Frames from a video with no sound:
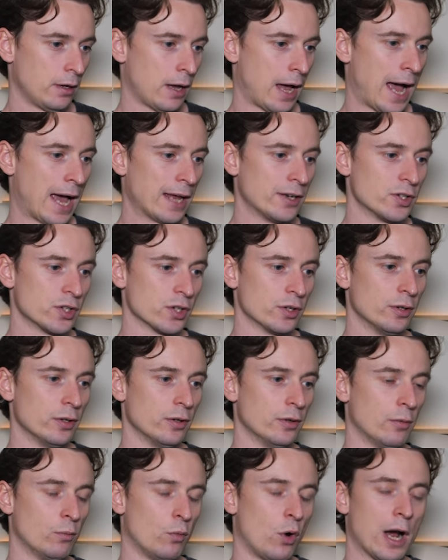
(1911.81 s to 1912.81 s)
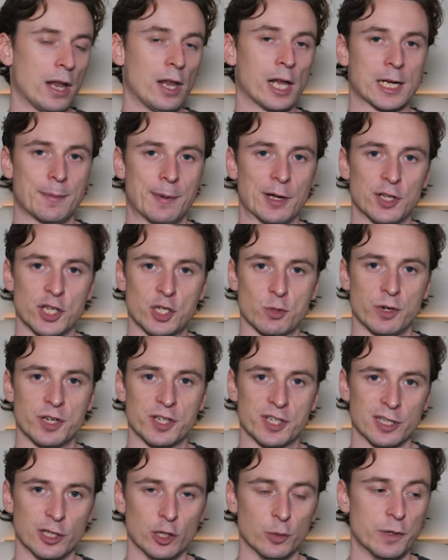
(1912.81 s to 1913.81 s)
And what I like about this one
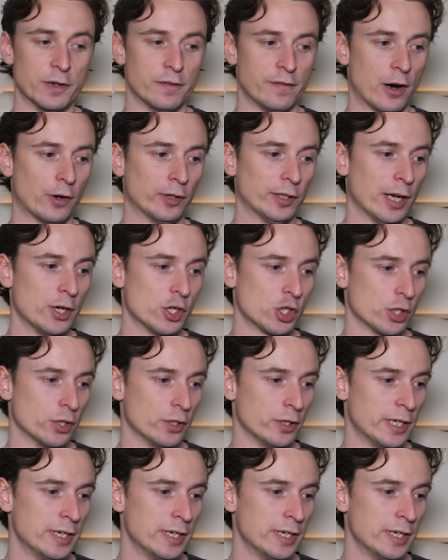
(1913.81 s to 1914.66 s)
is a little bit of variation.